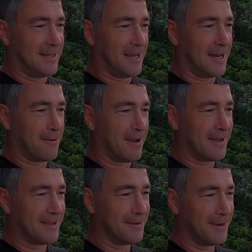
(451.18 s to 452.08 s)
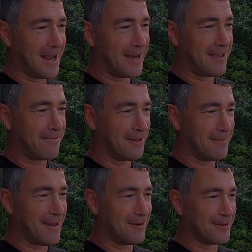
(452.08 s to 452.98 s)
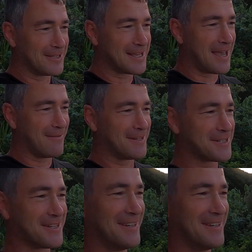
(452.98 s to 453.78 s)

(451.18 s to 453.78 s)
Anyway, how do you feel about all this, Hamish?